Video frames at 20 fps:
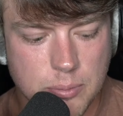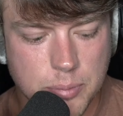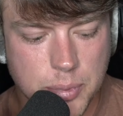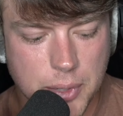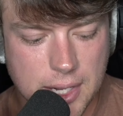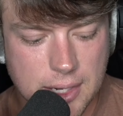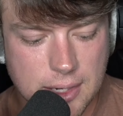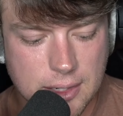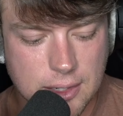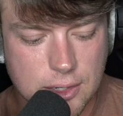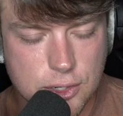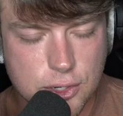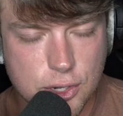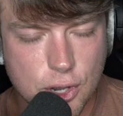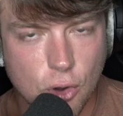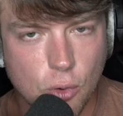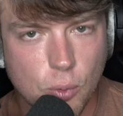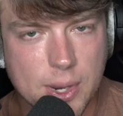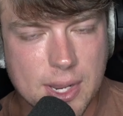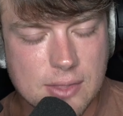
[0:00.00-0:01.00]
But
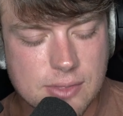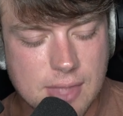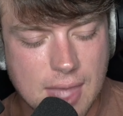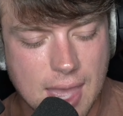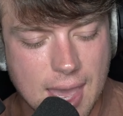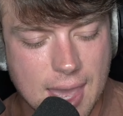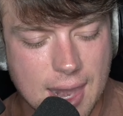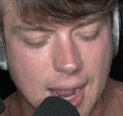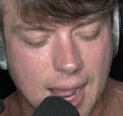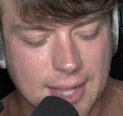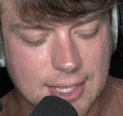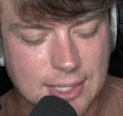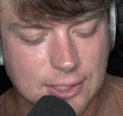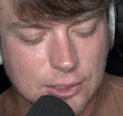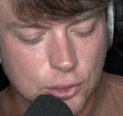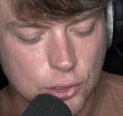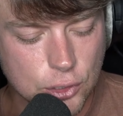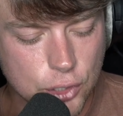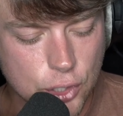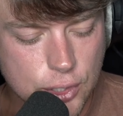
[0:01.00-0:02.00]
knowing that I
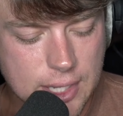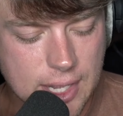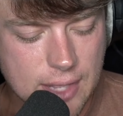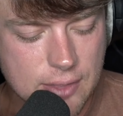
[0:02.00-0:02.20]
can look at